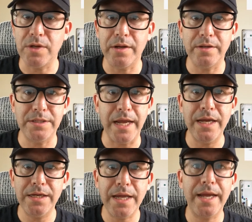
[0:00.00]
day
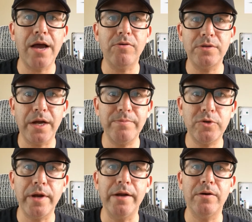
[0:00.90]
in day out type
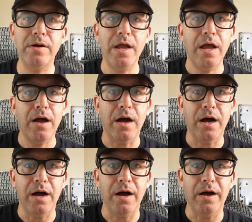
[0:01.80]
trainer,
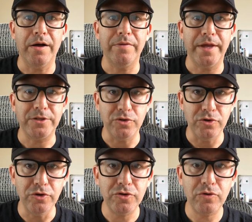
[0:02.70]
that's
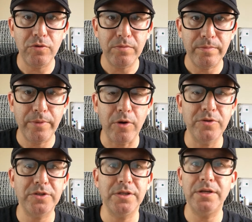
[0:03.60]
neutral
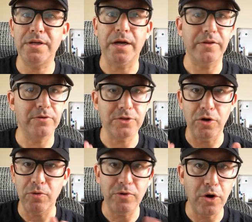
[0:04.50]
posted, there's
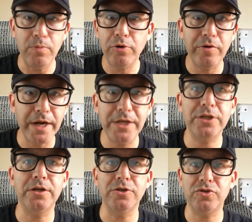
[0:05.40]
no
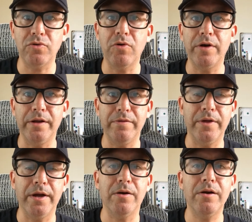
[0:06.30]
pronation control in
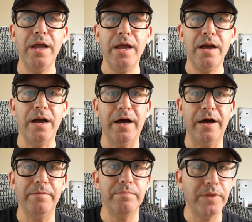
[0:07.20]
there,
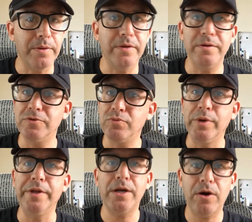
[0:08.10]
it's
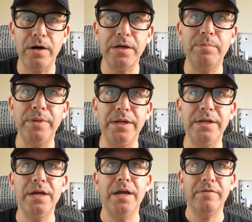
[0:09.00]
really hard to
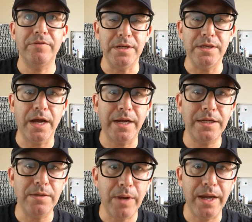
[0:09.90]
beat the
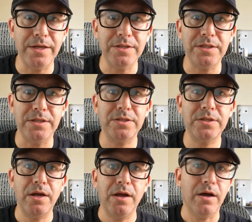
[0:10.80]
Nike Pegasus
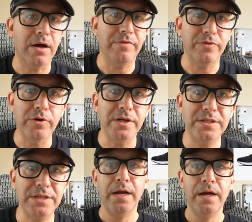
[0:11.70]

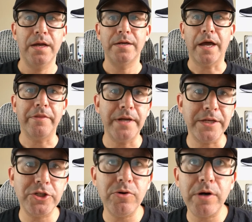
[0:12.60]
37. Now the
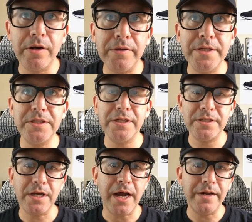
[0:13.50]
next shoe on our list
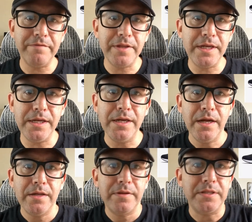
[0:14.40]
is kind of the
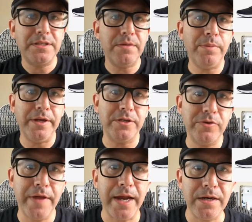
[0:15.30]
sibling
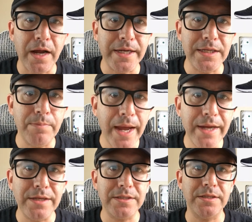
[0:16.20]
to that Nike
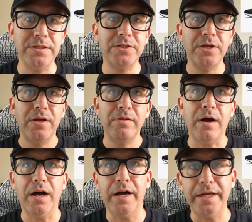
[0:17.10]
Pegasus.
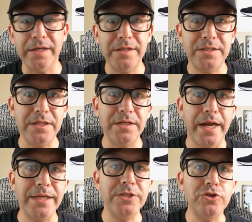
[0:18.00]
It is the
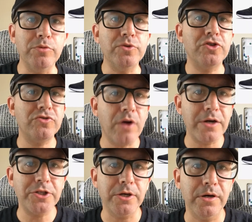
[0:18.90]
Nike Zoom
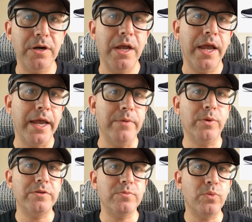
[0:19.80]
Structure, and
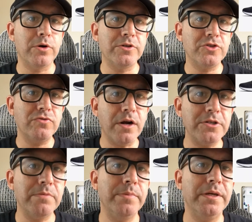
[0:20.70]
what the word
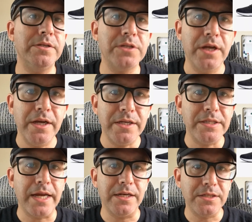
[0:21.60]
structure means is
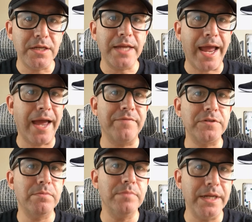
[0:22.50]
that it does have
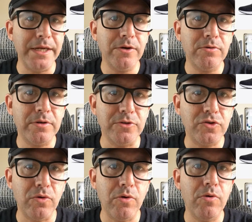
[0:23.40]
some medial
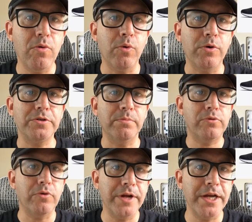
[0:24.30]
control or some
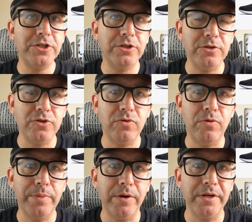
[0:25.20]
pronation control
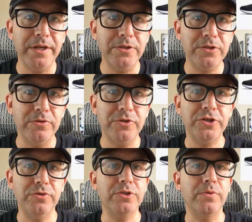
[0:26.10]
built into the
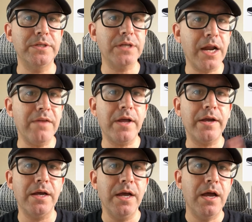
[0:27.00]
shoe. So it's kind of like
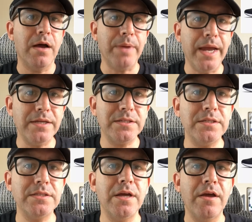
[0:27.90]
a
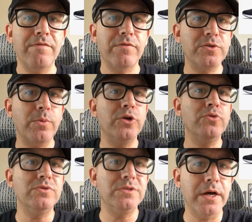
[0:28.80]
Pegasus for someone who
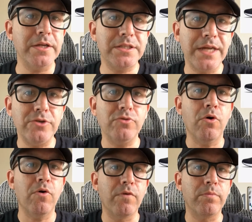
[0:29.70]
does tend to
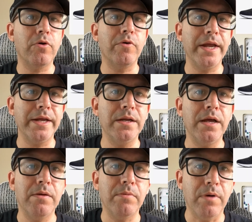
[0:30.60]
overpronate
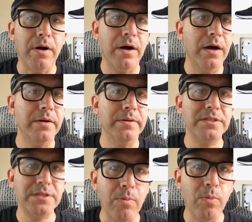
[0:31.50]

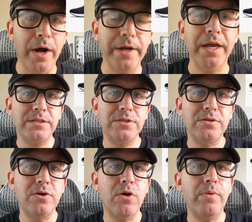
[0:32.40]
somewhat. It's
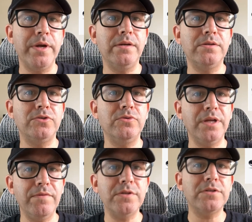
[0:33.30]
going to
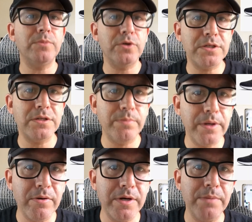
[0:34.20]
give you some good
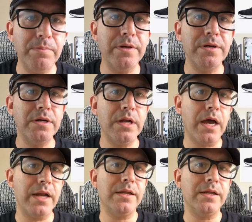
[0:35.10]
stability, but not